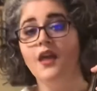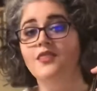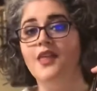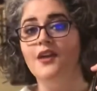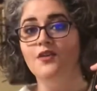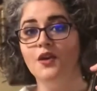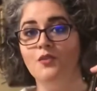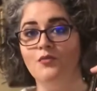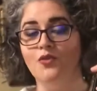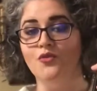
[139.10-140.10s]
then you can
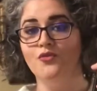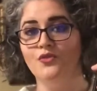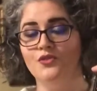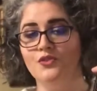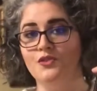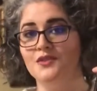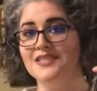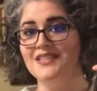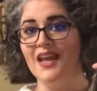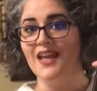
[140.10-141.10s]
move to a
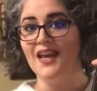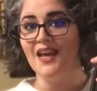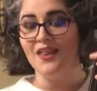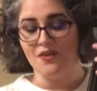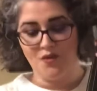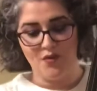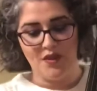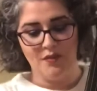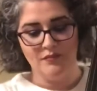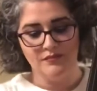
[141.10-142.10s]
steady 8th note rhythm.